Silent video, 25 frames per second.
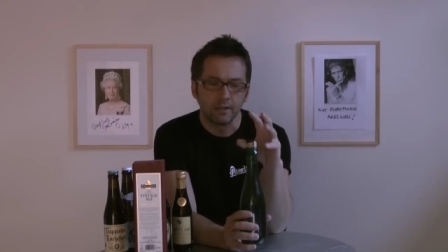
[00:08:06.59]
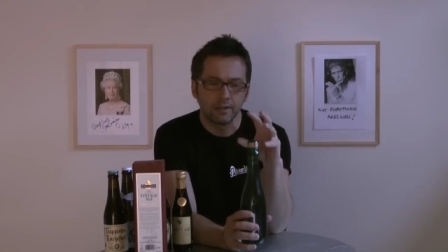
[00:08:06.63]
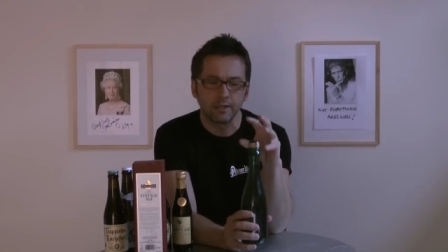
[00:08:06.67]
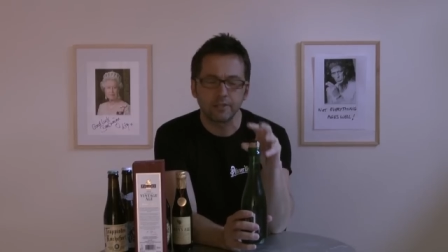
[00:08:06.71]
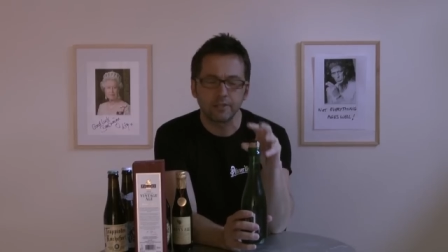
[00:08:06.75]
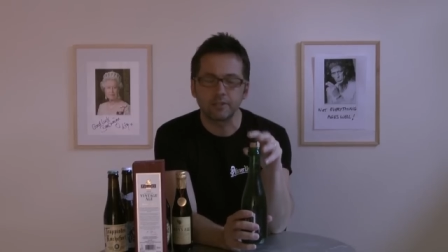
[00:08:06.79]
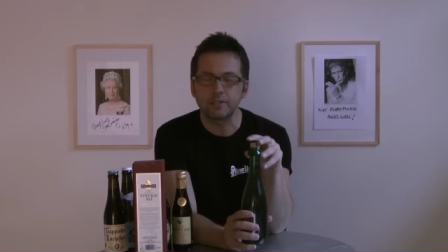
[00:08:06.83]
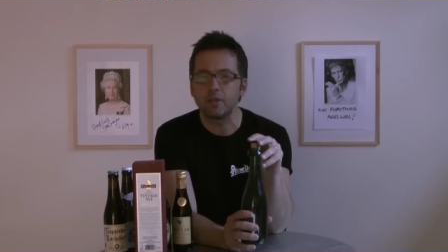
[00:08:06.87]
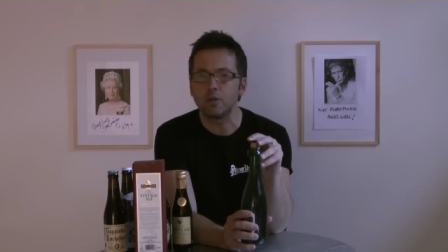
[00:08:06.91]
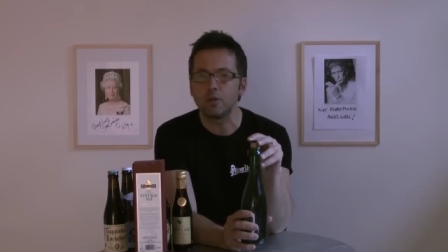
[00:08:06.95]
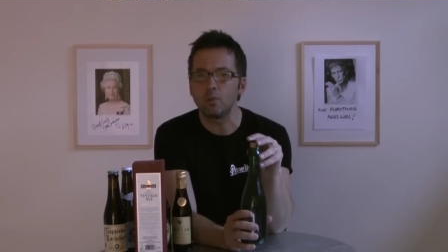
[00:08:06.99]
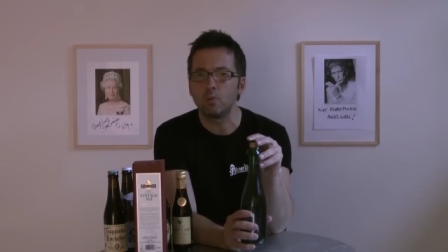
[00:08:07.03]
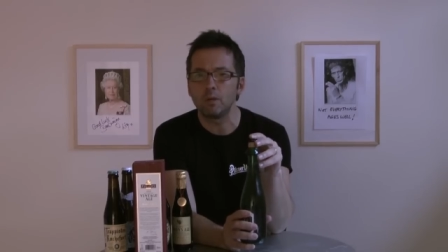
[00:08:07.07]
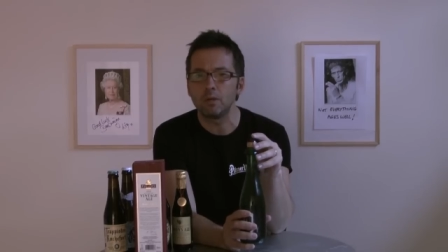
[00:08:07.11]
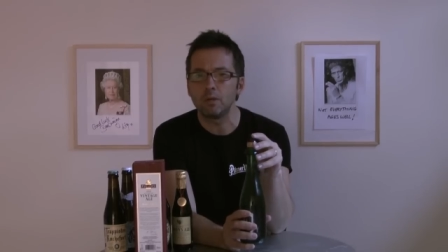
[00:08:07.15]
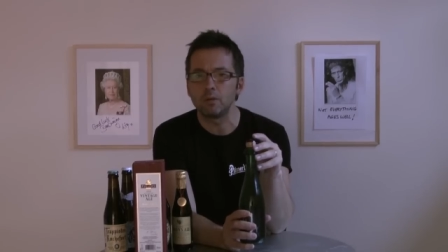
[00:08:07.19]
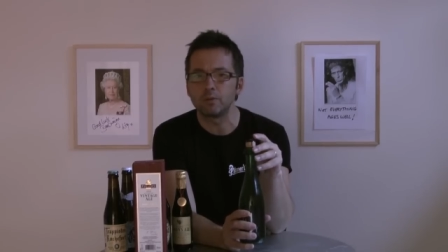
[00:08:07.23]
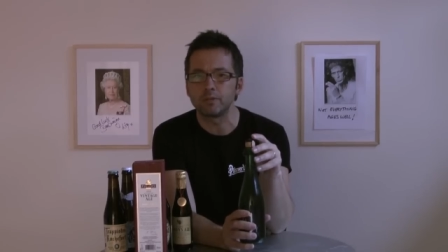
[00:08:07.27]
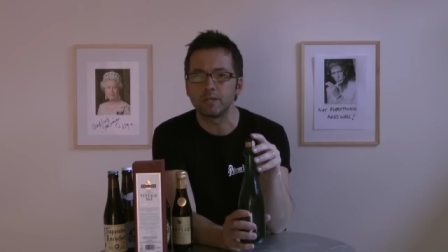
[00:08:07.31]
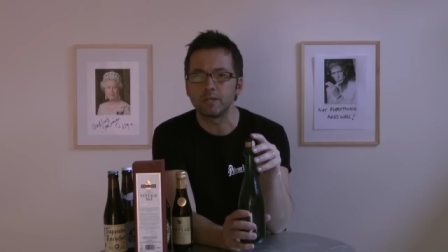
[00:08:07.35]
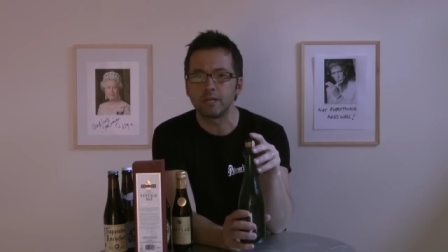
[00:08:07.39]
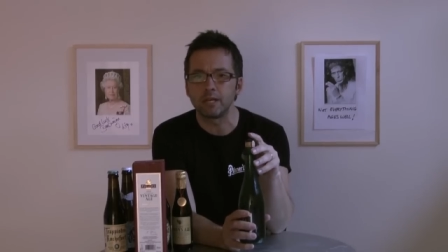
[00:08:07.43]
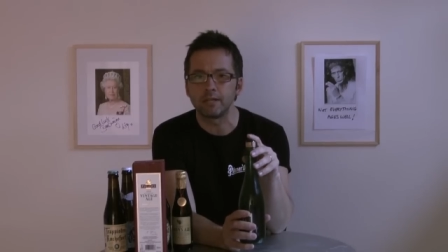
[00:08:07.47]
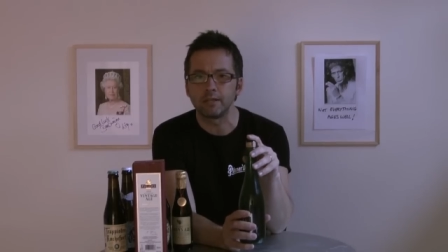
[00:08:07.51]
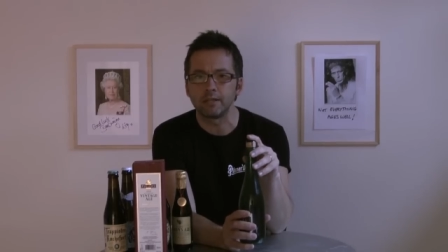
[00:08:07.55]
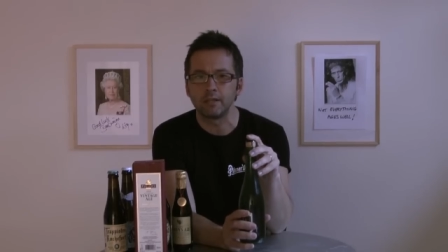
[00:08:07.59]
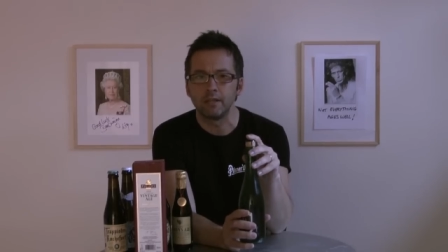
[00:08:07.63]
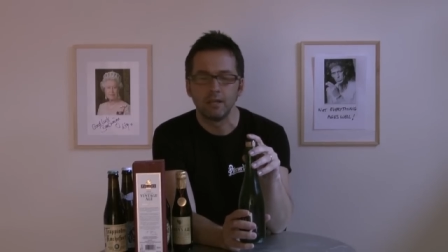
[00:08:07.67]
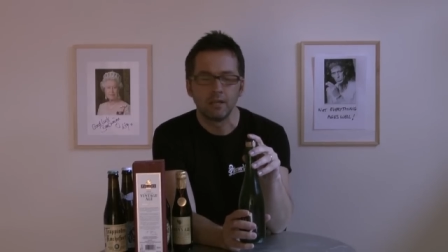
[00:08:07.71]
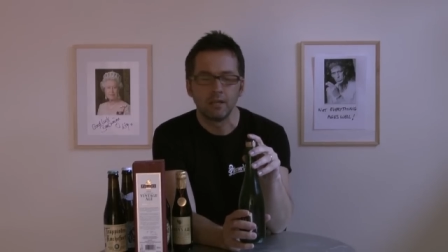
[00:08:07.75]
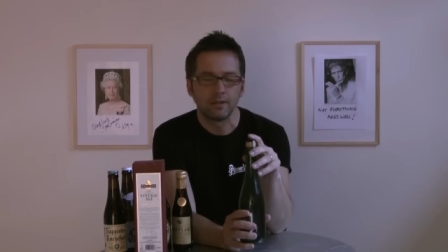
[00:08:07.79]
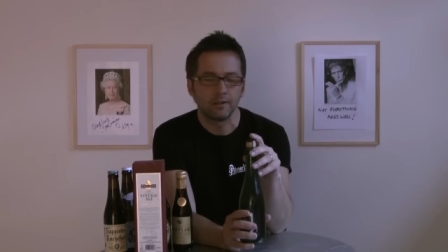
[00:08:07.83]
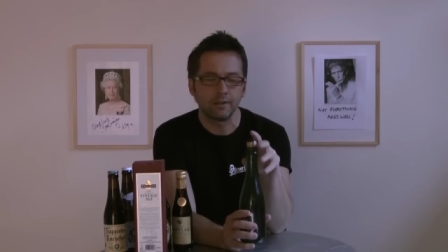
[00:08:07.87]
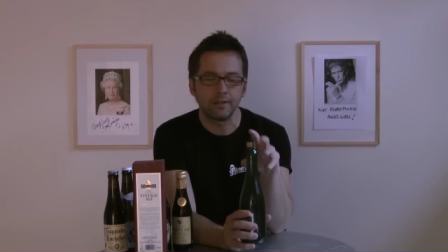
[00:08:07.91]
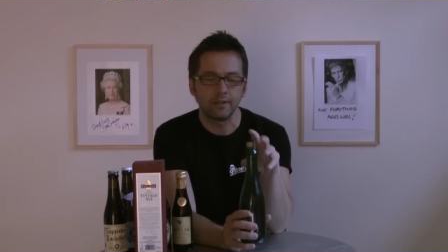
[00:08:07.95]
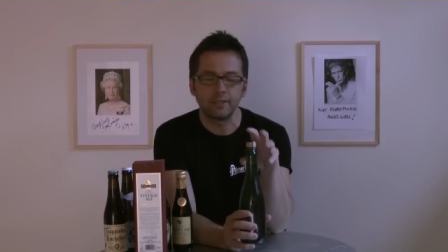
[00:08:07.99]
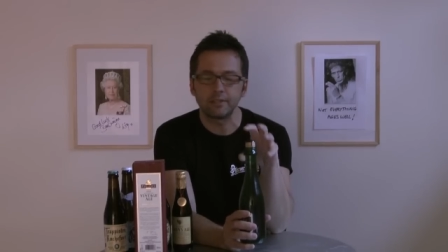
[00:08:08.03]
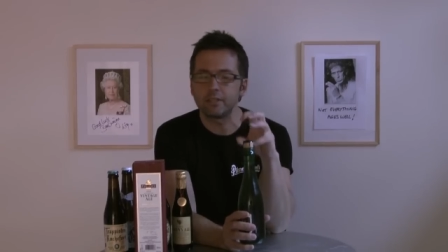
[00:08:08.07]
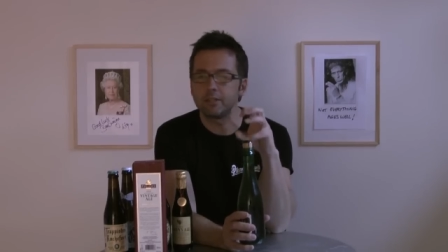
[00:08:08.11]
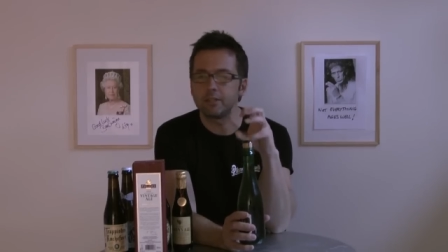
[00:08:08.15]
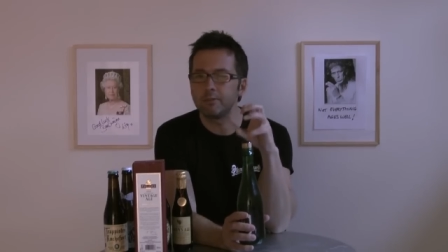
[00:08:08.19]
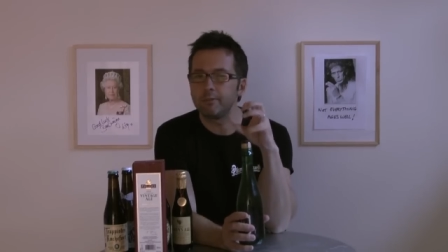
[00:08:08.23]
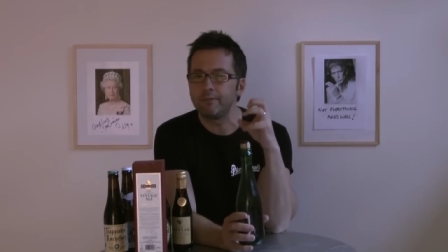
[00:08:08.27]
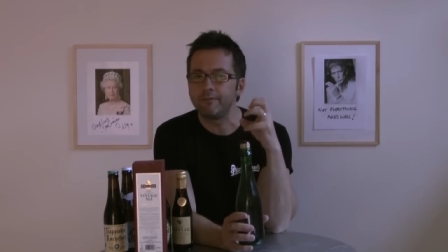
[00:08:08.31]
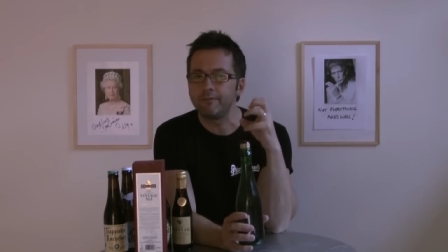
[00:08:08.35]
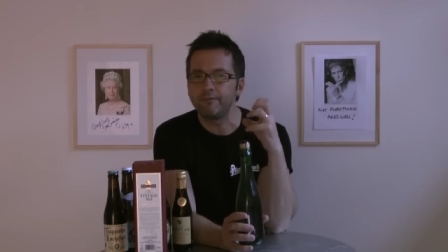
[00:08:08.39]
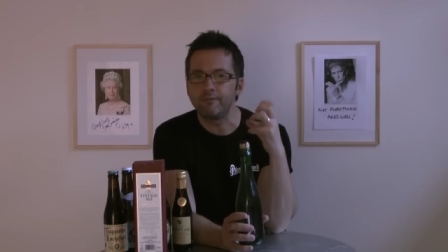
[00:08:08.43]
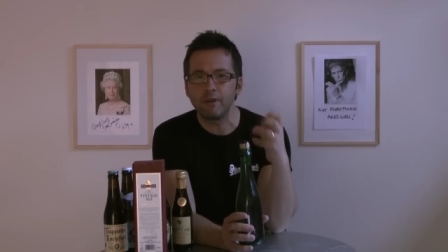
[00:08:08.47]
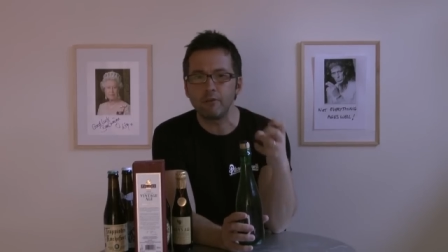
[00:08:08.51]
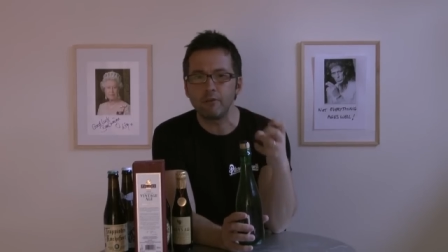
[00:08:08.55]
they're so well done that there's going
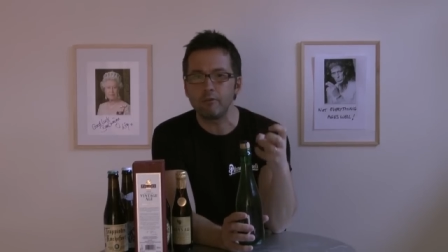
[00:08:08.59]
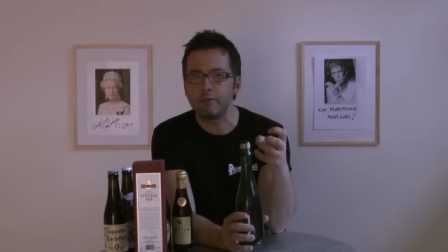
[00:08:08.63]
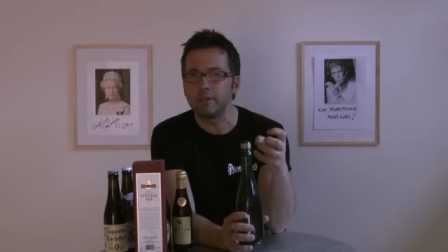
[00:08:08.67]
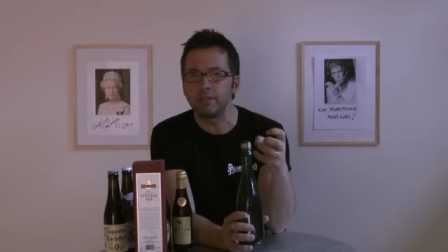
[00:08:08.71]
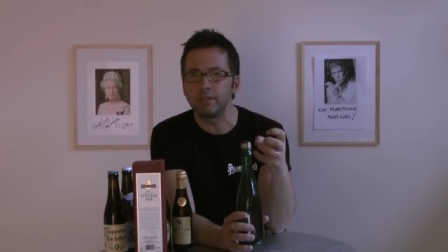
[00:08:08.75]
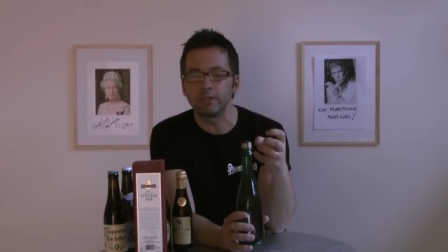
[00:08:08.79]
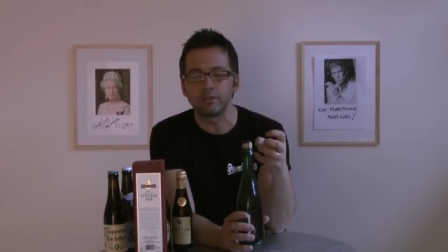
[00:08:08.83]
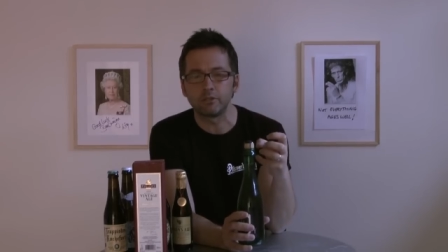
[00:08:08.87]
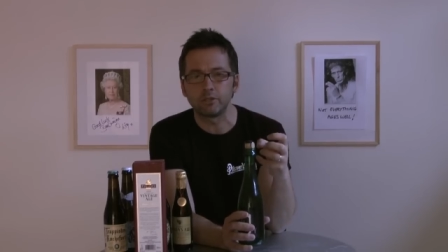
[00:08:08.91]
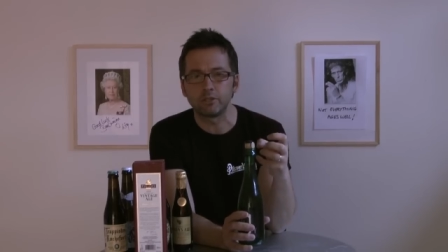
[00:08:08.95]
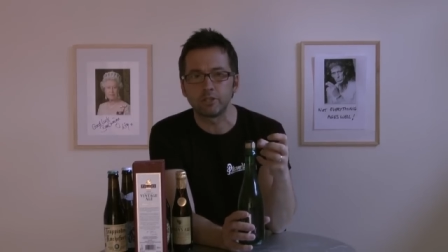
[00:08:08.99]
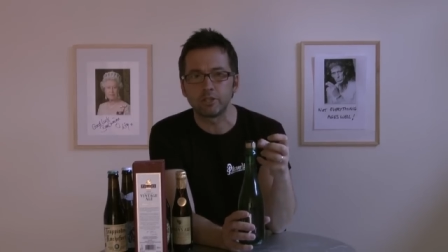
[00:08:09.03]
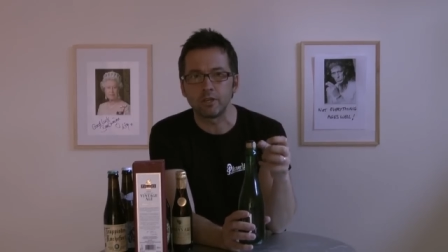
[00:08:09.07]
to be very little